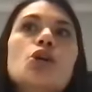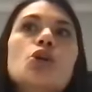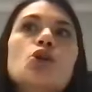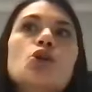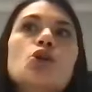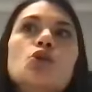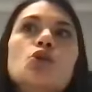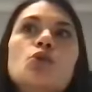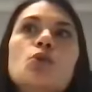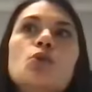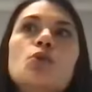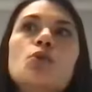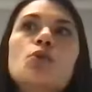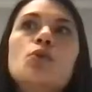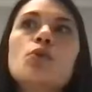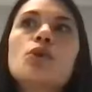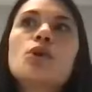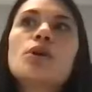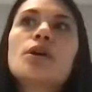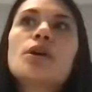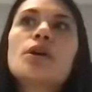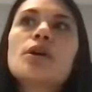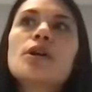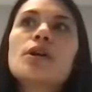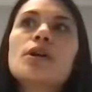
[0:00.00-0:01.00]

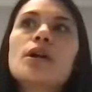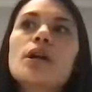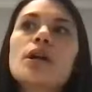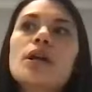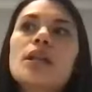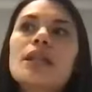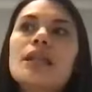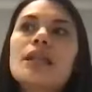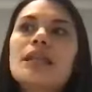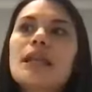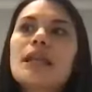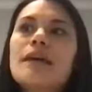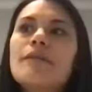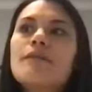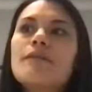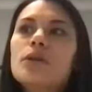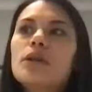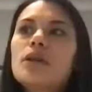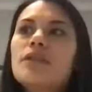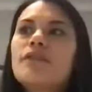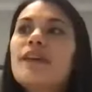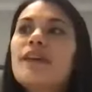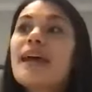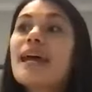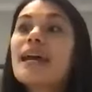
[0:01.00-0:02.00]
your
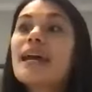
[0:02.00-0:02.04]
level of